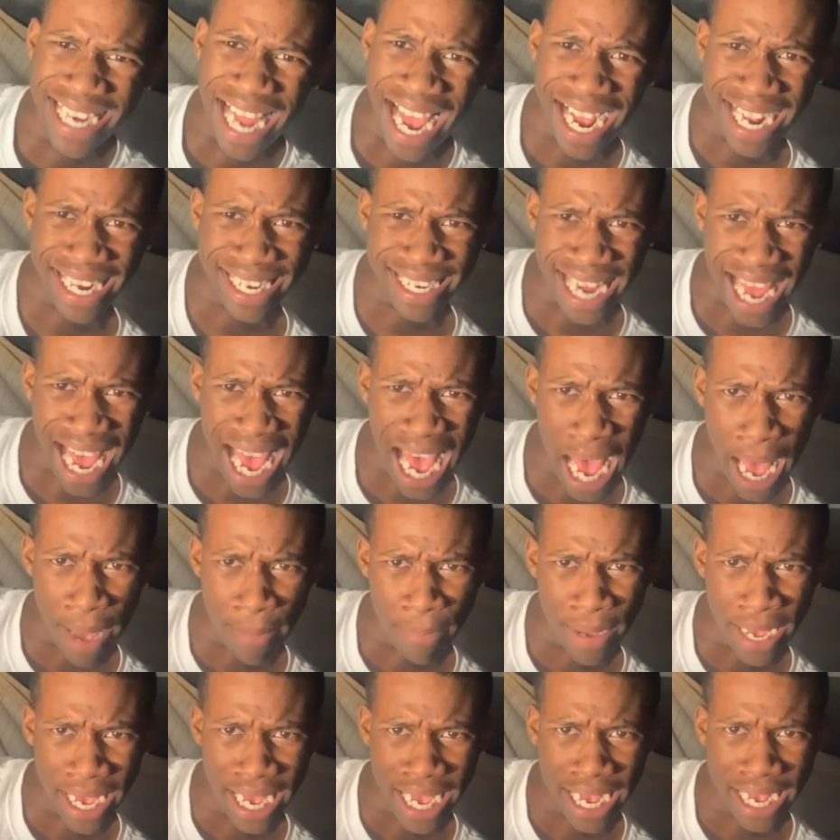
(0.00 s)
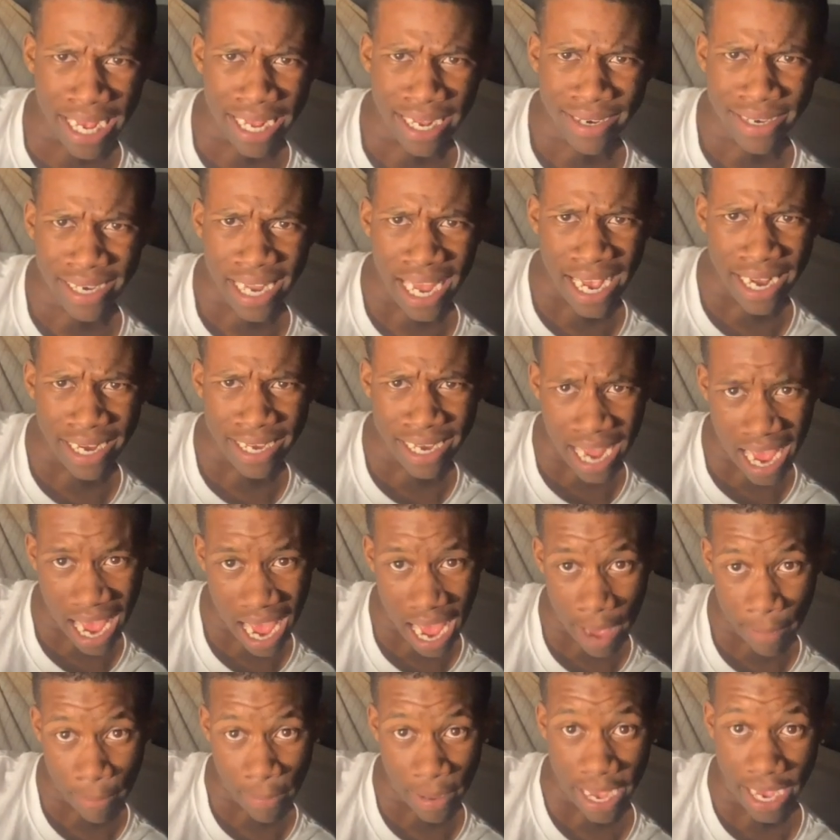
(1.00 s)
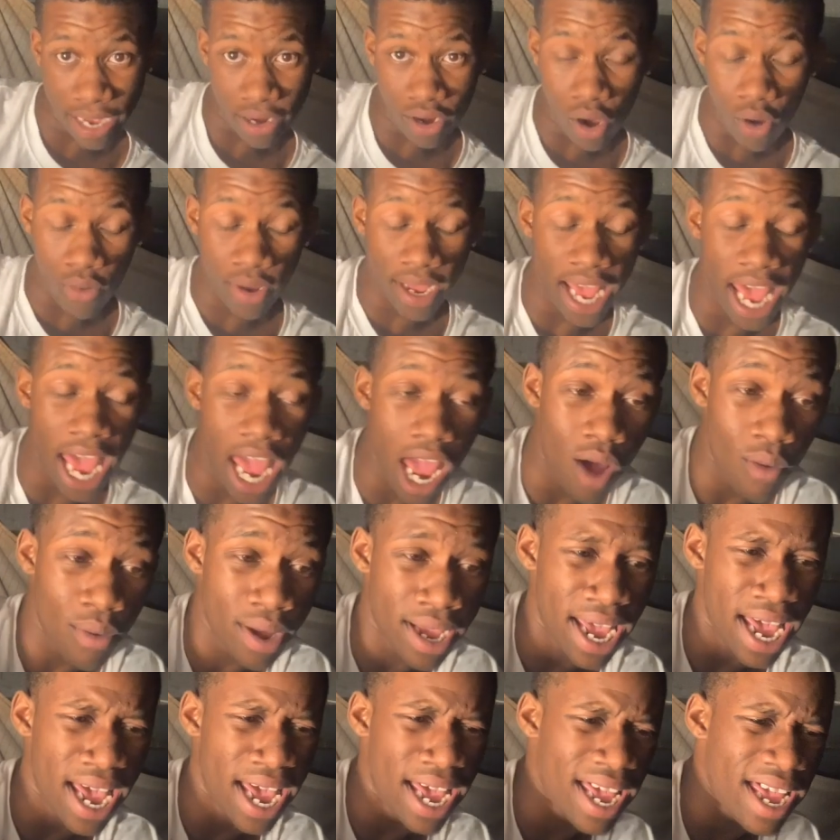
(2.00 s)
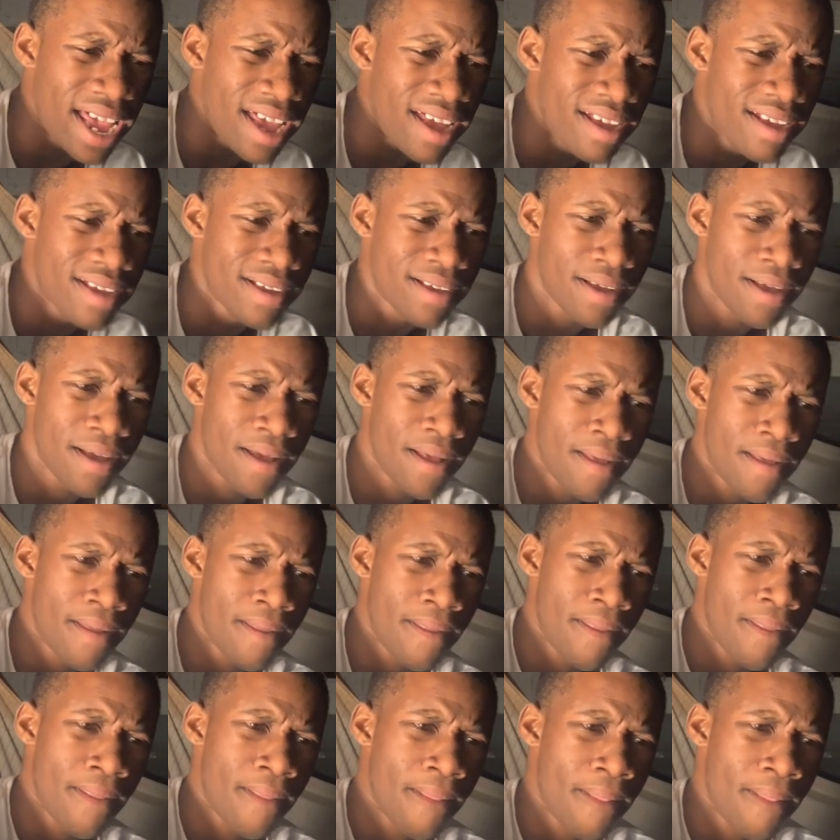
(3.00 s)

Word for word: They dabbing. They dabbing. Okay, okay.